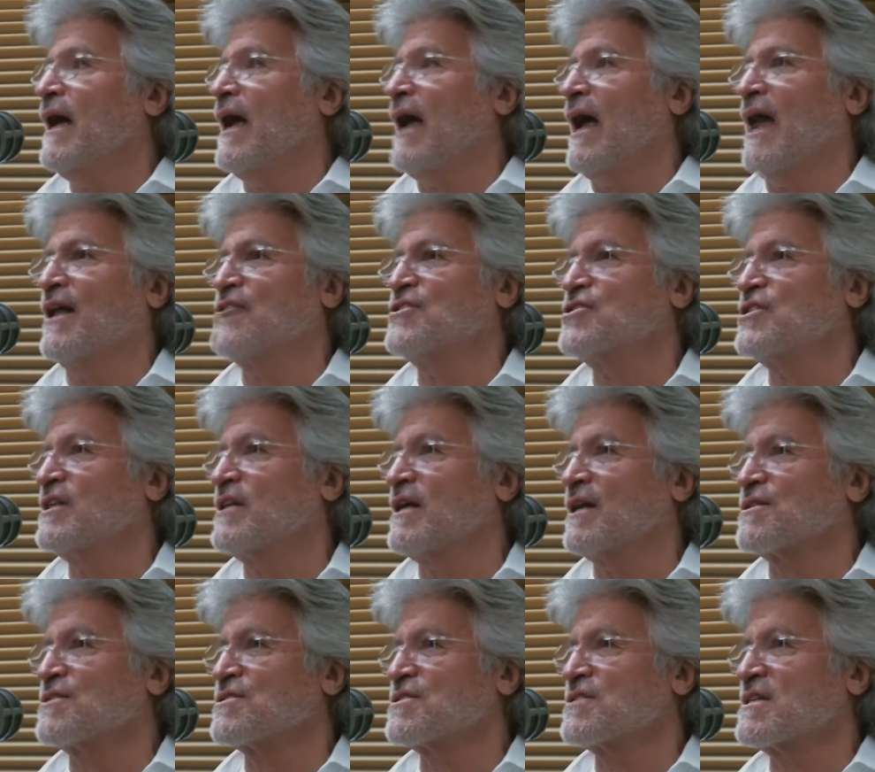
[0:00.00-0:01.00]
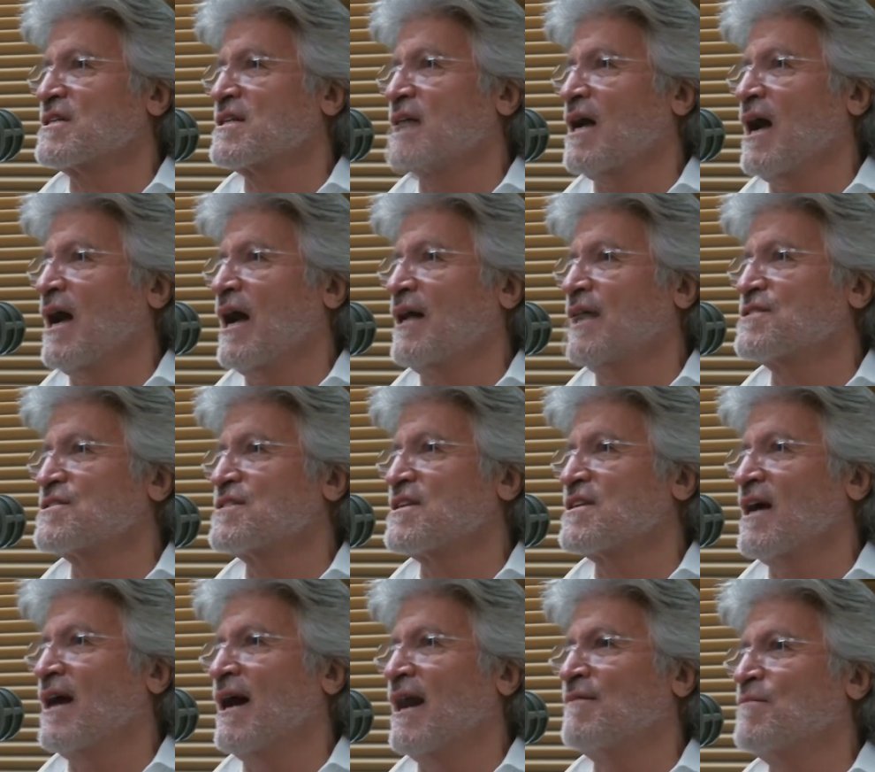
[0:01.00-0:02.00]
And she does designs.
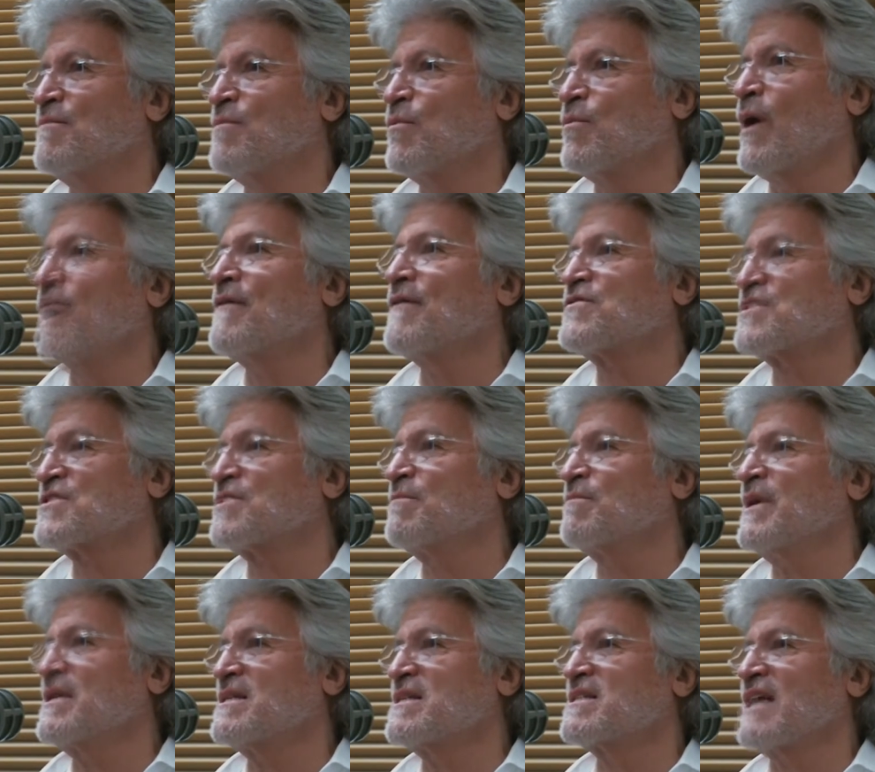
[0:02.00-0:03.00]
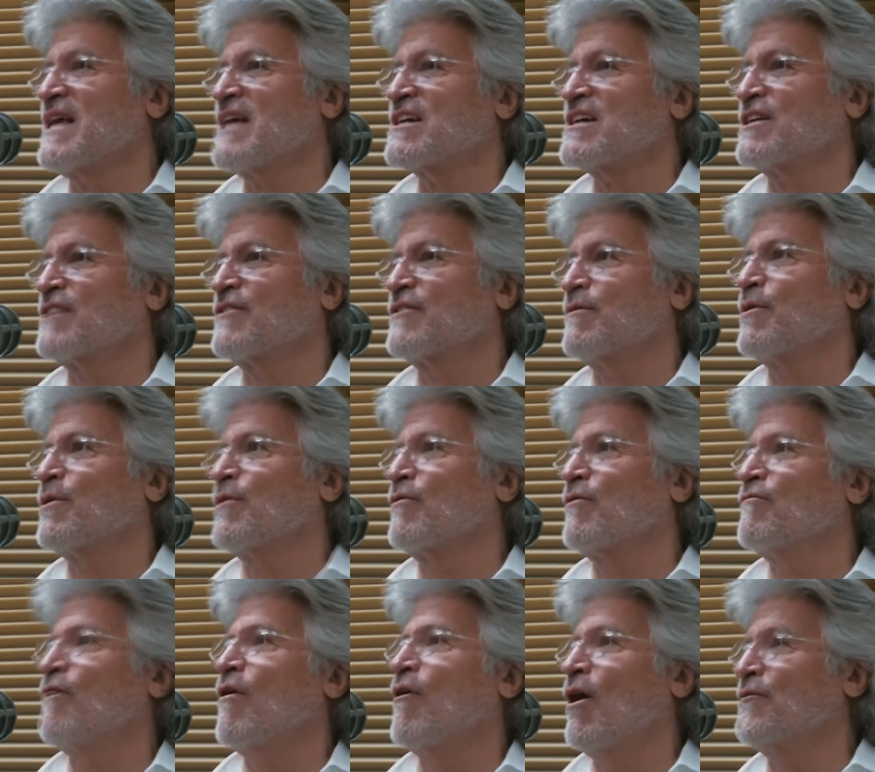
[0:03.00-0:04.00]
Uh, we have some pieces actually from her
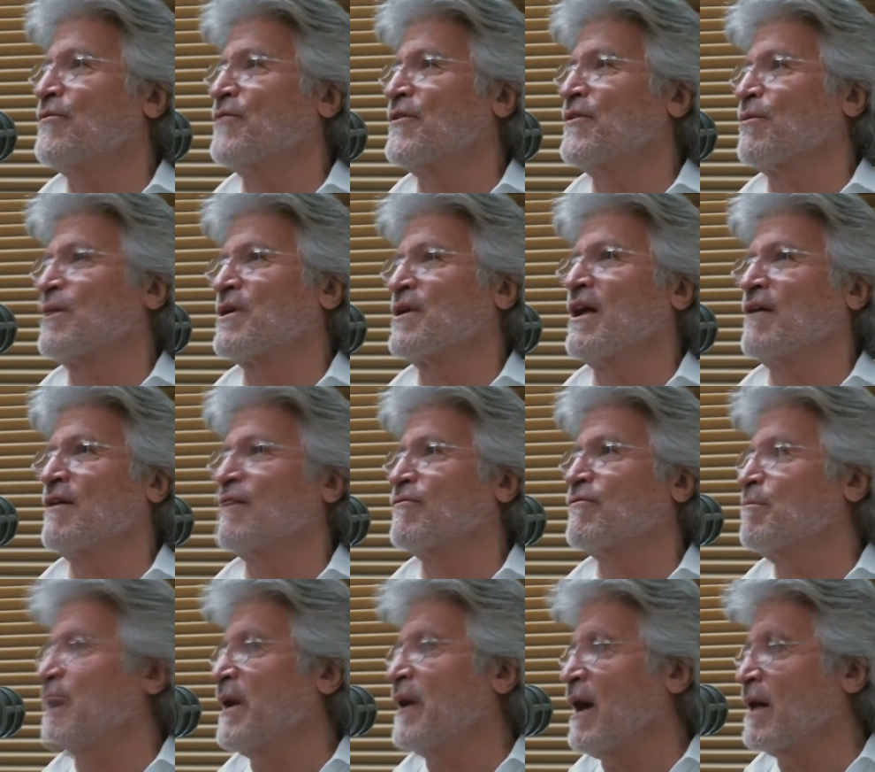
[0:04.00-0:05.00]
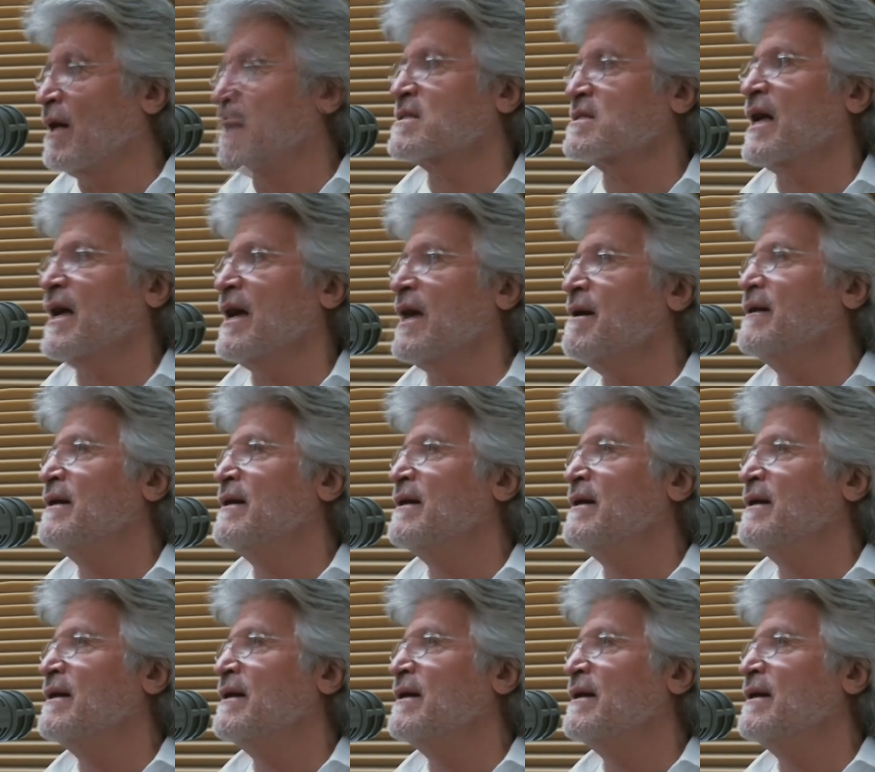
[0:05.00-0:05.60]
vault that were done for Beyonce.